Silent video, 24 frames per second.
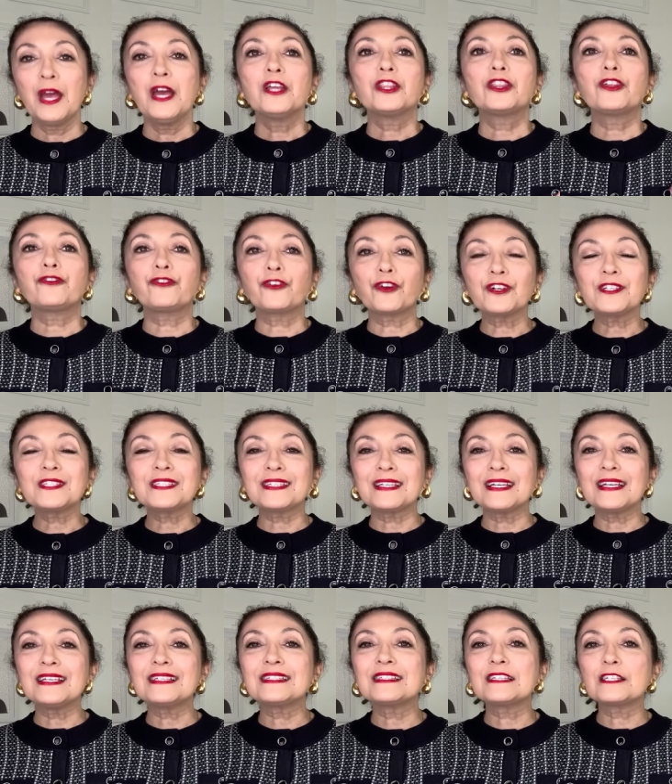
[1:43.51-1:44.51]
The first
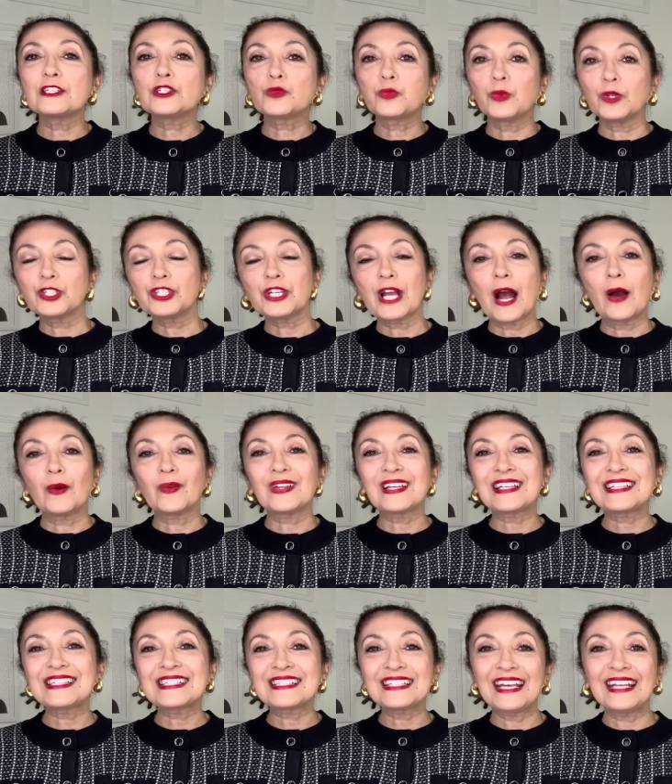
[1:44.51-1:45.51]
is to switch out a
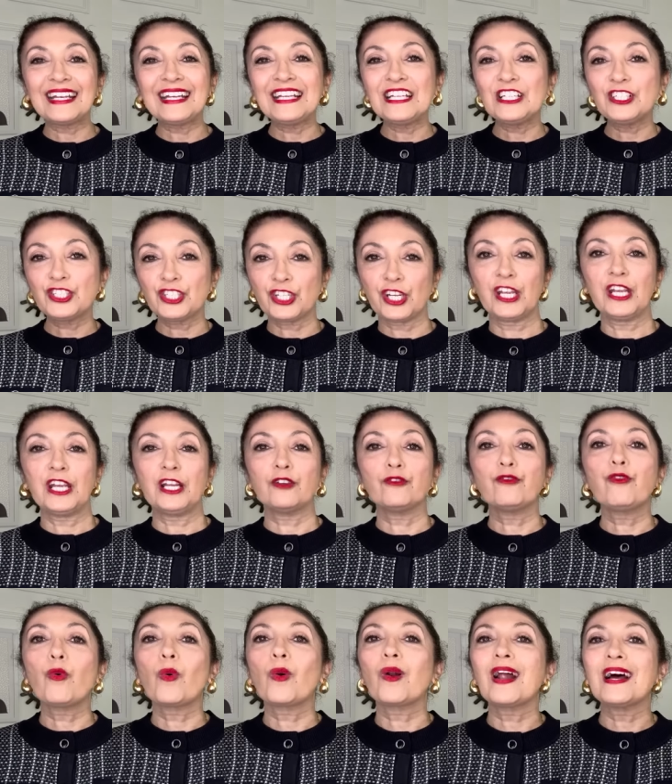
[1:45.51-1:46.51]
skinny jean
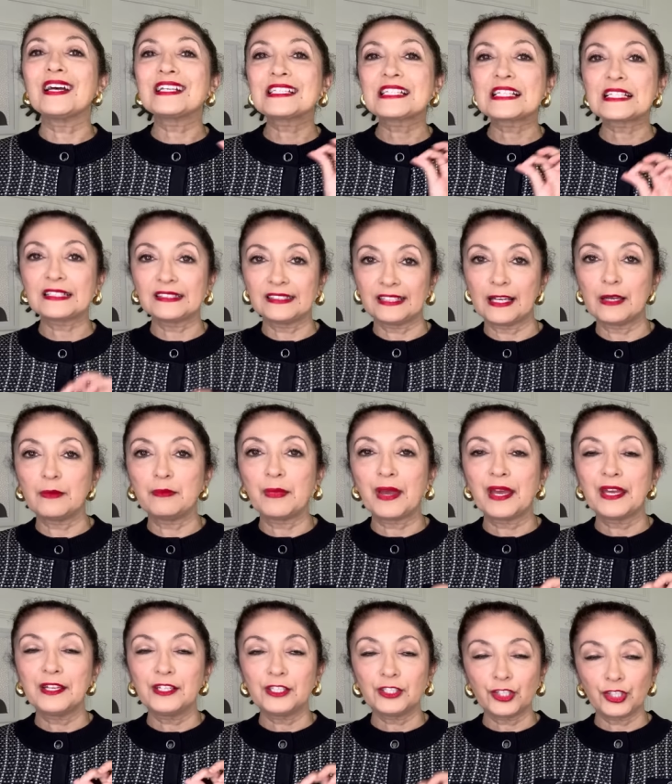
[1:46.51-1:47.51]
for a slim
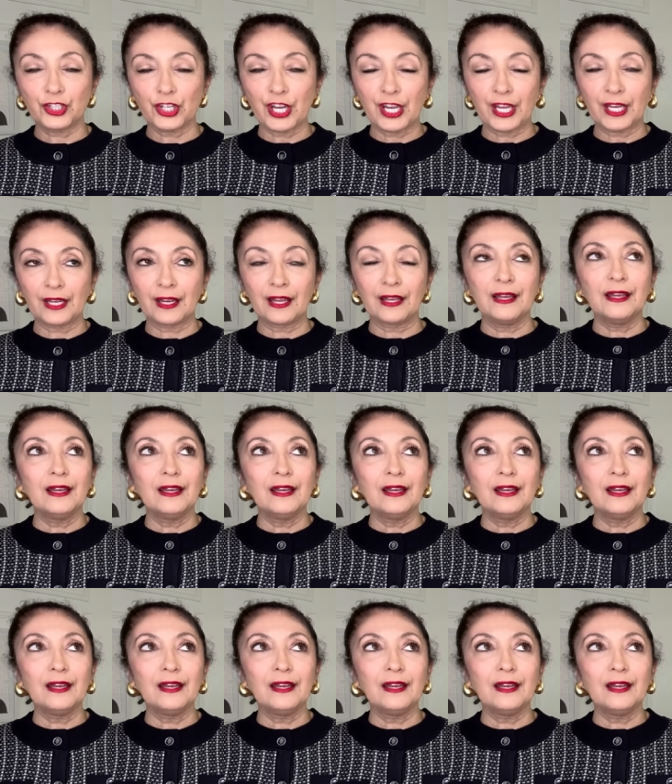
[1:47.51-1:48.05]
jean.